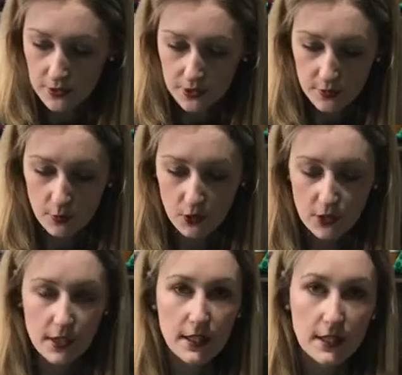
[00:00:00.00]
The
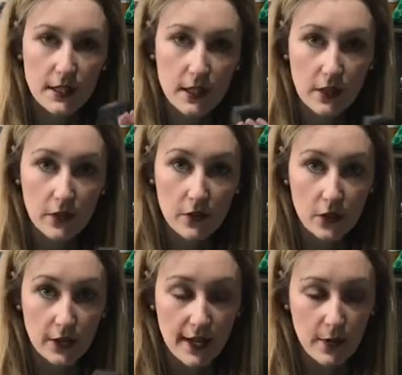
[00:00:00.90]
sponges that
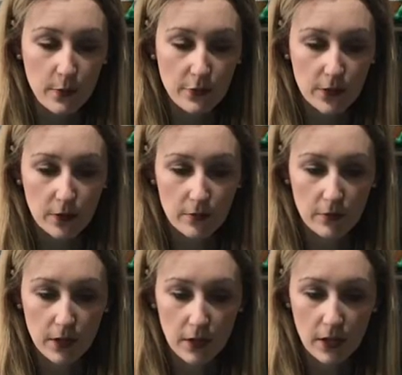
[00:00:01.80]
you get with
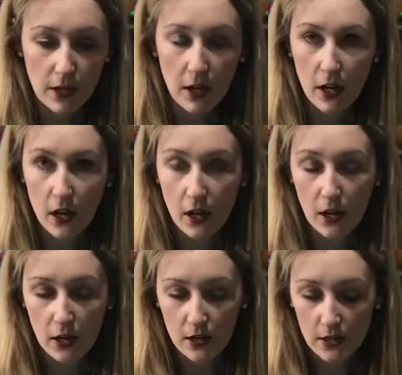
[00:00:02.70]
them
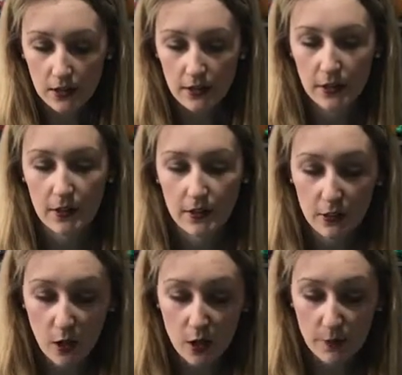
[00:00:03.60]
are
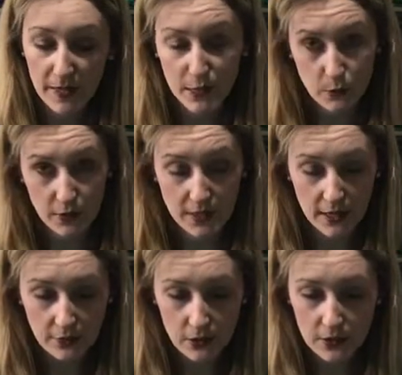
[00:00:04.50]
the best ones that
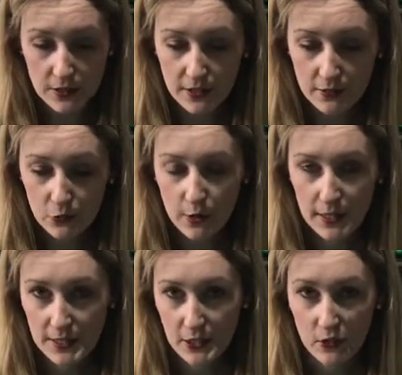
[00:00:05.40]
I've used. I've
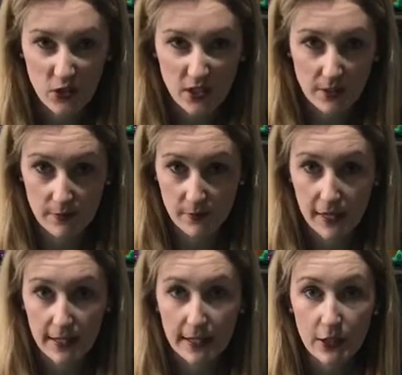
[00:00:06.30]
tried to use just
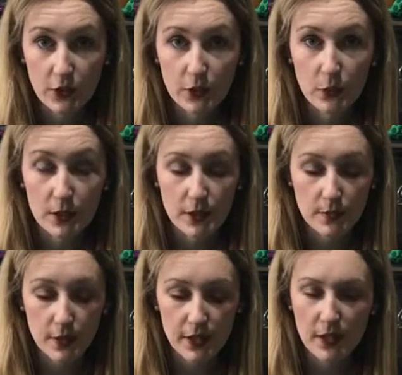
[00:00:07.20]
plain kitchen ones,
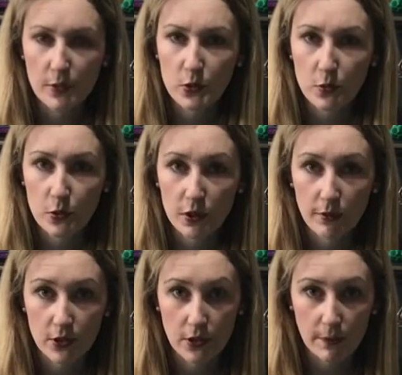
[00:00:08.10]
but they absorb too
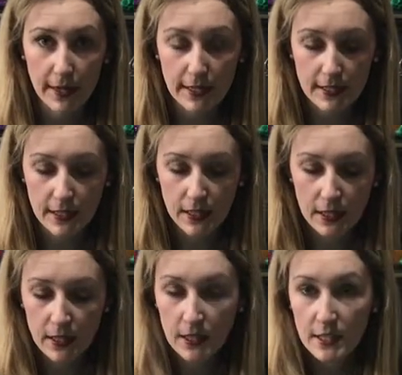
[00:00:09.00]
much of the paint,
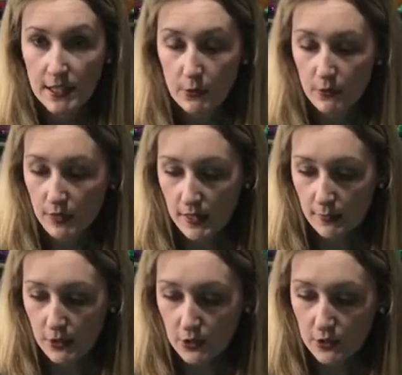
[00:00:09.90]
so I would
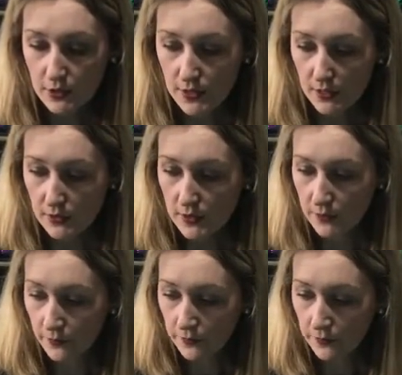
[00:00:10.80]
recommend you use those.